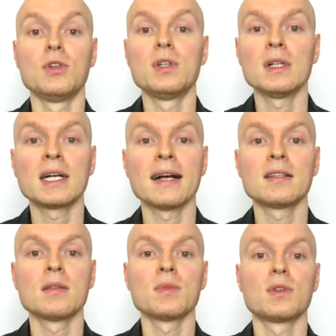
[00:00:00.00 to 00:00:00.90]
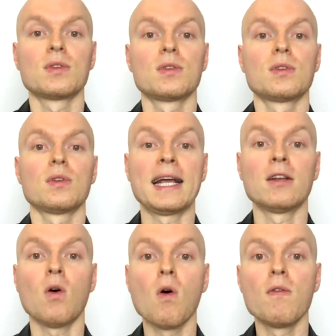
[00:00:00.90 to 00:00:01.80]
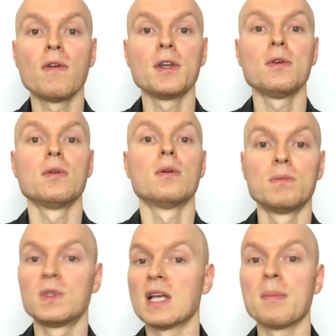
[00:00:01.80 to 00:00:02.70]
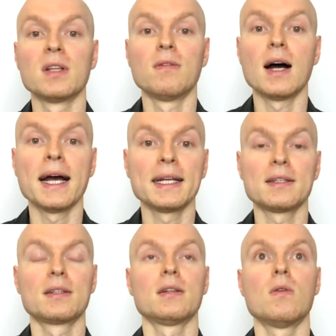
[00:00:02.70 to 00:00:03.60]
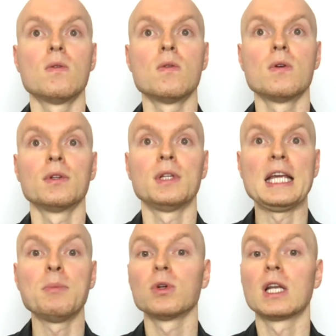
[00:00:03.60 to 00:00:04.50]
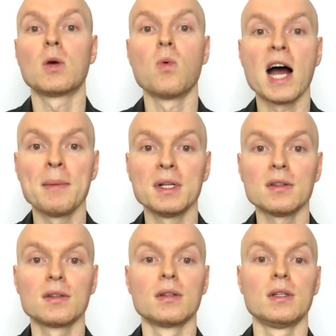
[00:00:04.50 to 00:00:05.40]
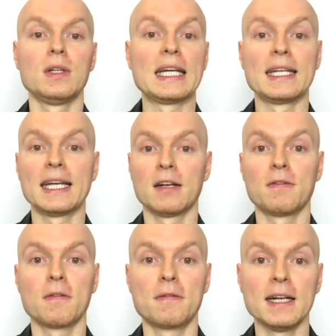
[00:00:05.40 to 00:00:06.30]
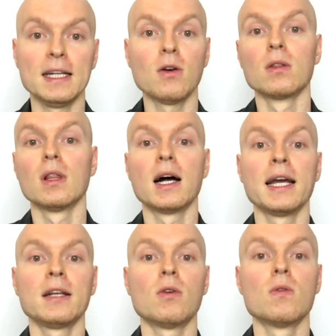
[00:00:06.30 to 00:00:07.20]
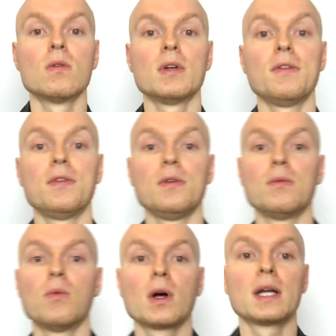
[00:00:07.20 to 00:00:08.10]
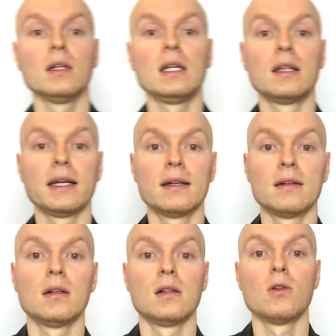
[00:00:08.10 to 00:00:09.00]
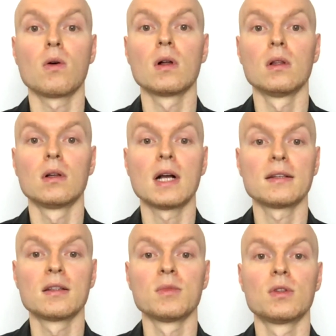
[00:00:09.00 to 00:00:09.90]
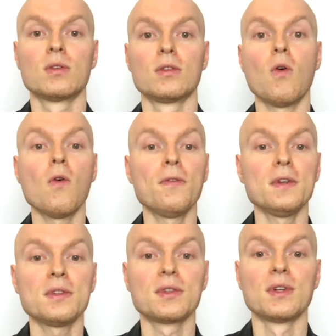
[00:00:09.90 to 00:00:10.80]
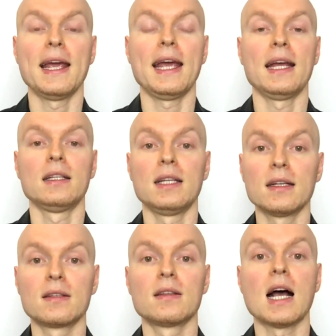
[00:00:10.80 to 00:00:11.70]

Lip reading: New Zealand Customs can offer you some advice on import requirements. You can get it for free online, or if you walk in their local customs office. And yes,